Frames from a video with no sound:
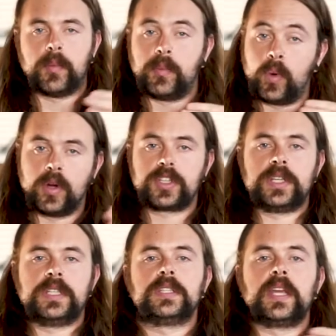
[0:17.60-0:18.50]

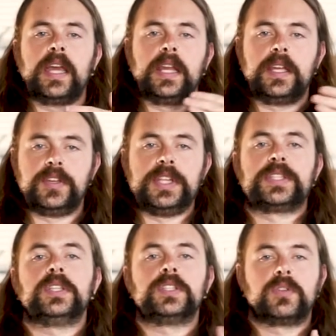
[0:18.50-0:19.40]
proportions and
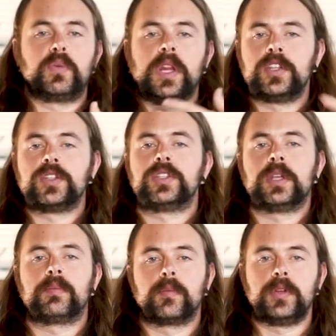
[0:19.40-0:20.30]
distance and
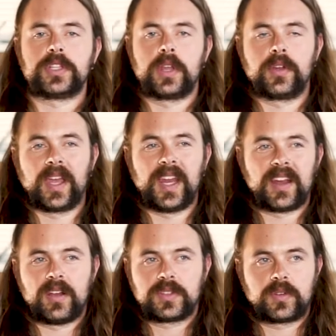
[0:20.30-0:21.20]
relationship from each other. And it
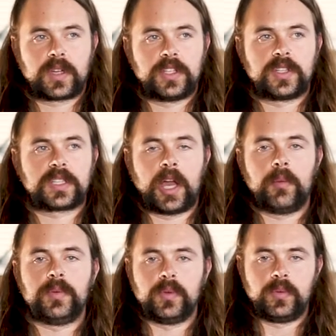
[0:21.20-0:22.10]
also can just
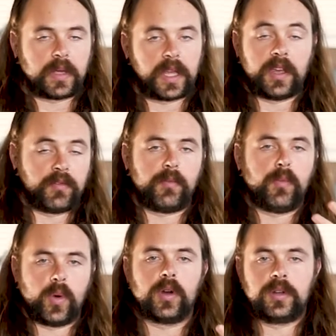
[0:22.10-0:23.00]
help you give
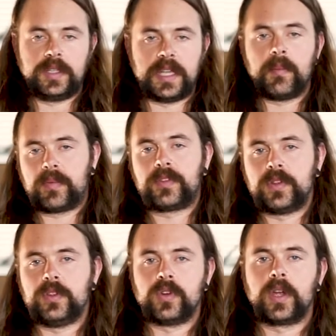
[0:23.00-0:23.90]
more depth to
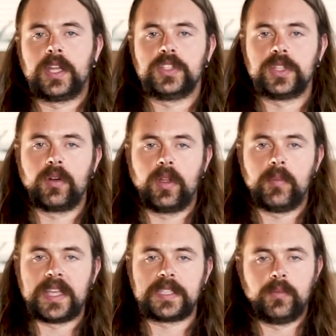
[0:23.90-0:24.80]
the drawing in general. It
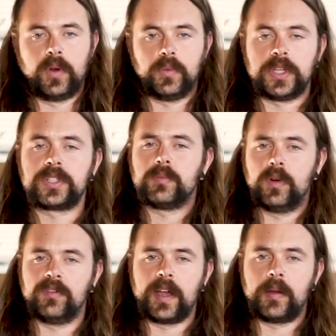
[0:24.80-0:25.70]
makes it more rich and
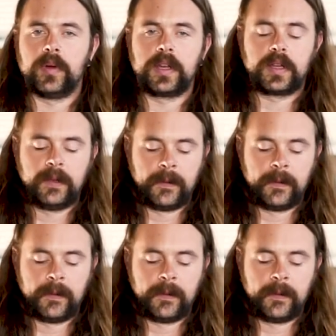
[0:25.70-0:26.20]
more vibrant.